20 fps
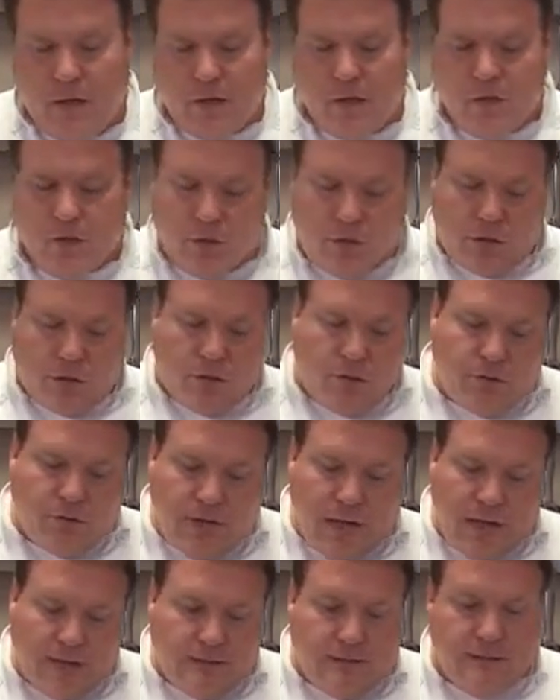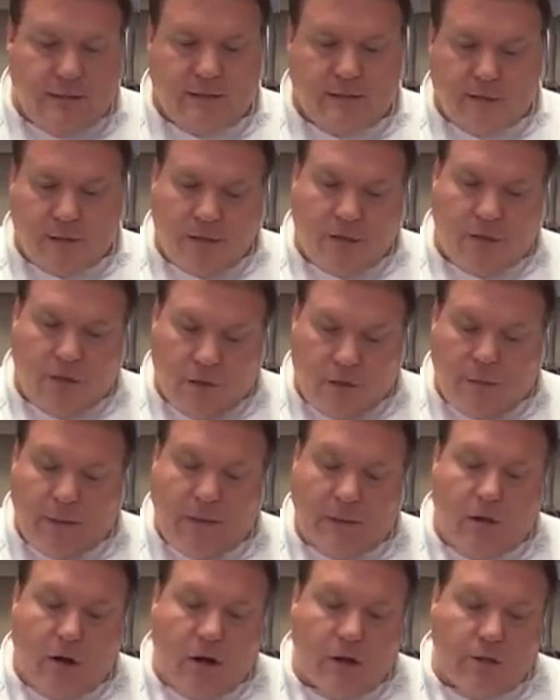So the two sizes, they're a little bit
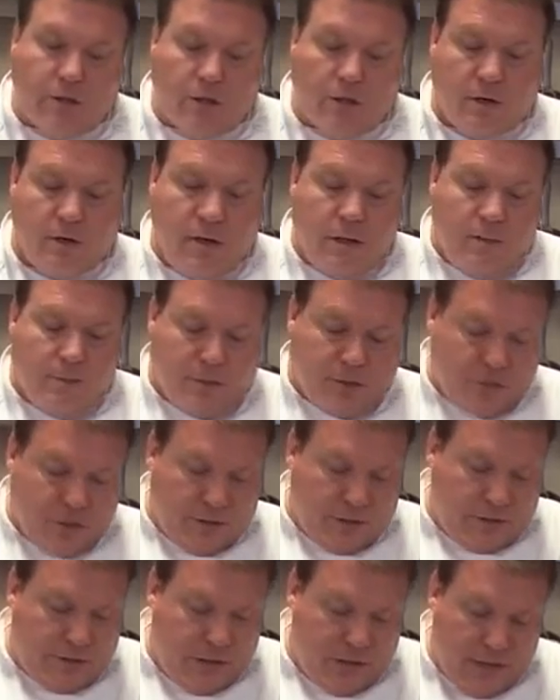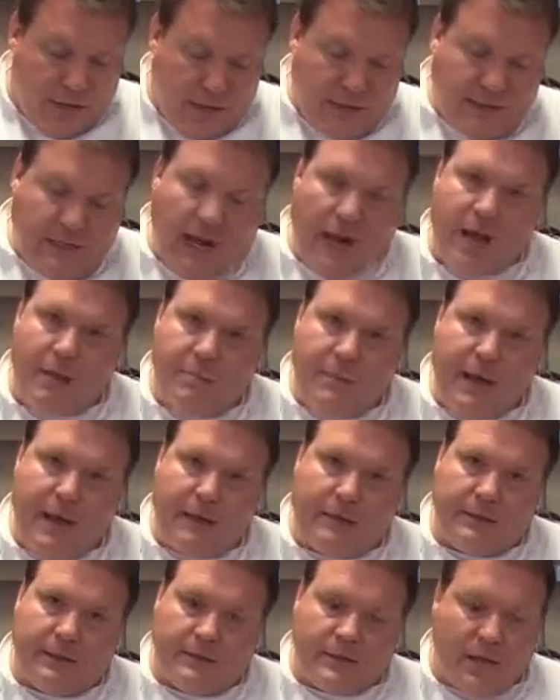larger, but you can see a nice
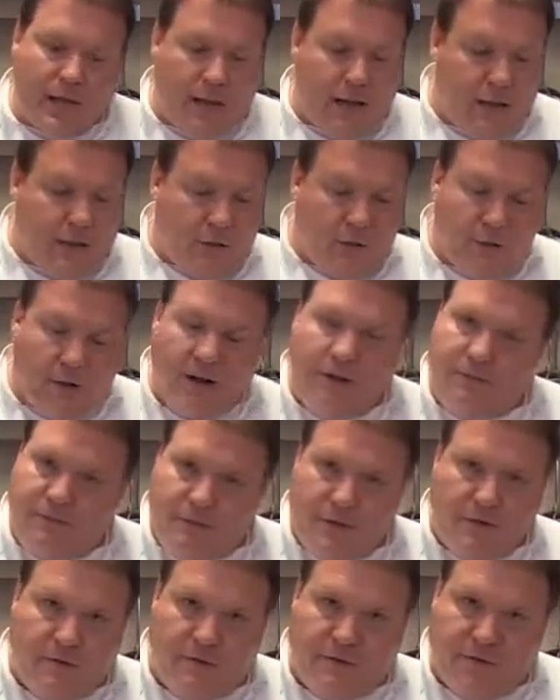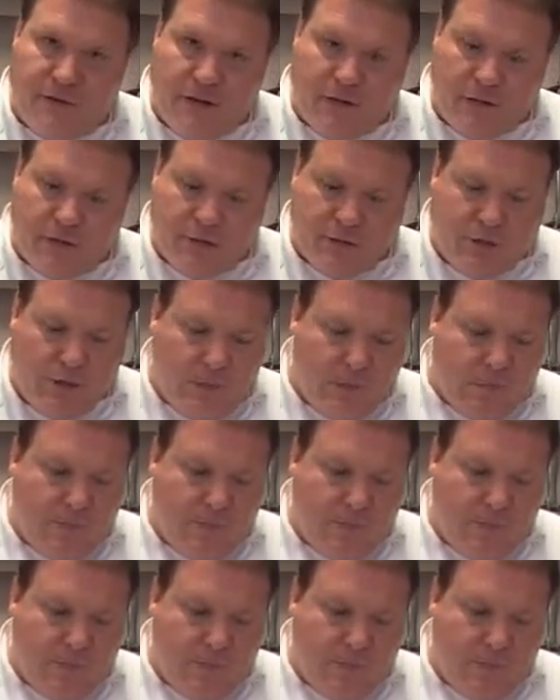compact design, great fit and finish,